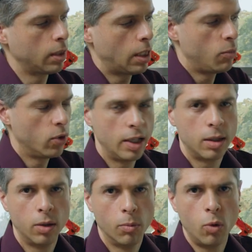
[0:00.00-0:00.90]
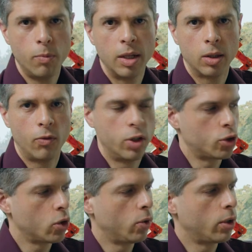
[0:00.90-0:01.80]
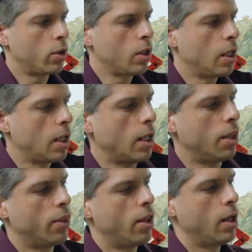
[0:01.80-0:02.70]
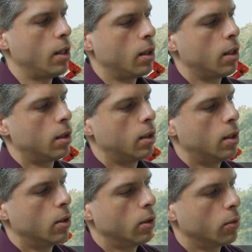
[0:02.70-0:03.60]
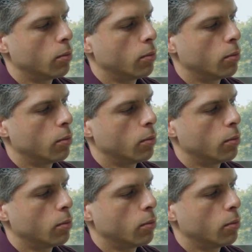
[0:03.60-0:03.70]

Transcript: emulate the movement of the shoulder, and then the